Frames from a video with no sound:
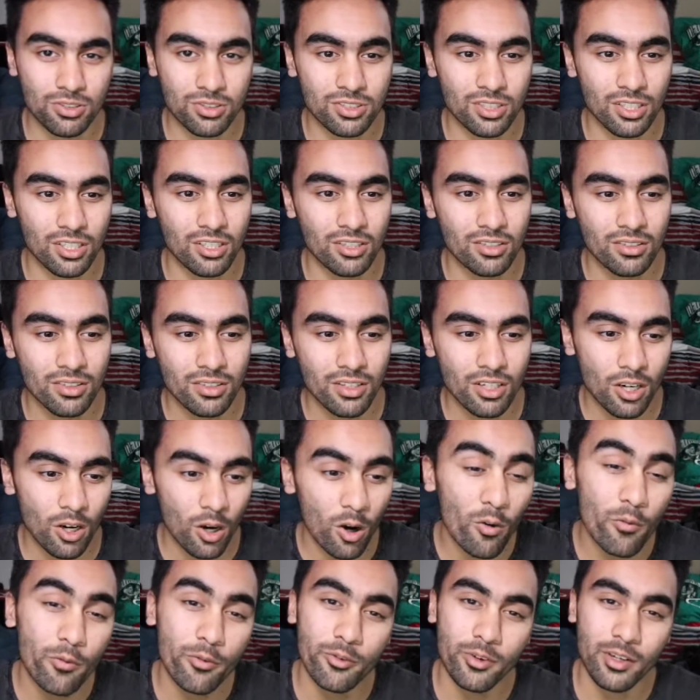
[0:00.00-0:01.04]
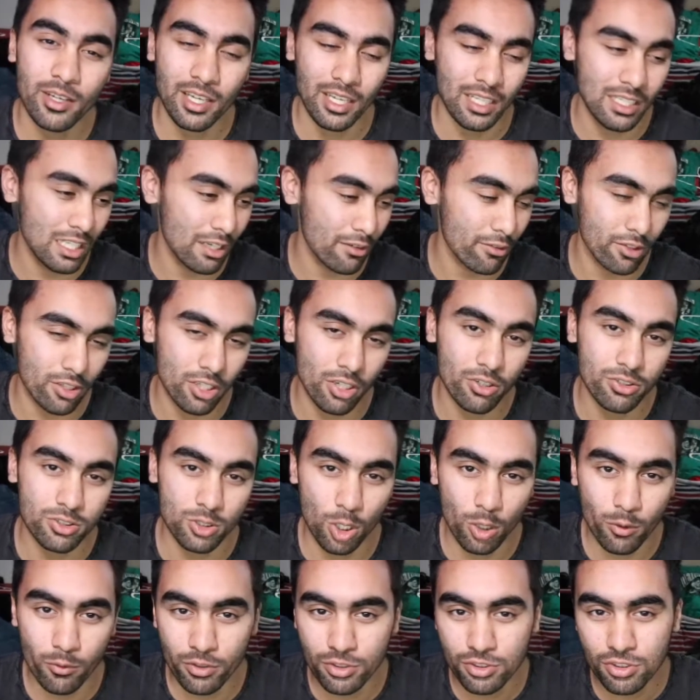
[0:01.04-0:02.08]
So hopefully it never goes
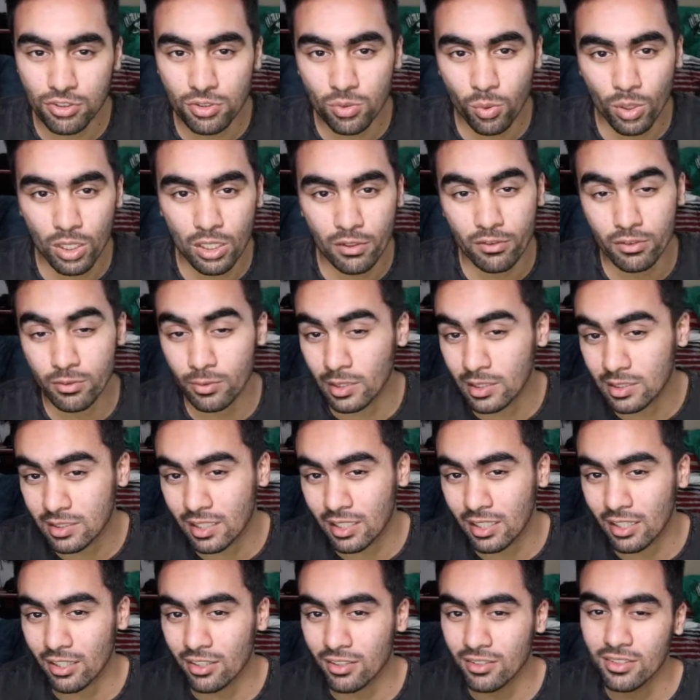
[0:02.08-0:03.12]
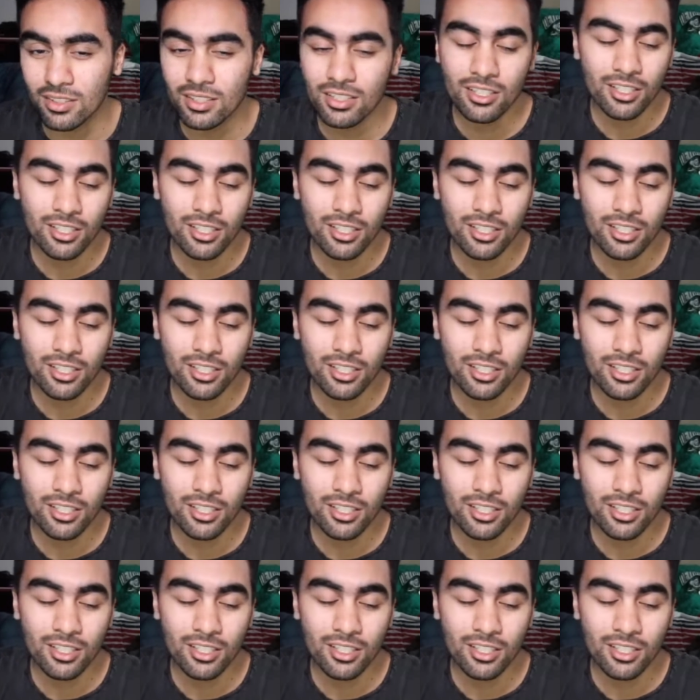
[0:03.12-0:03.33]
over $220 for retail.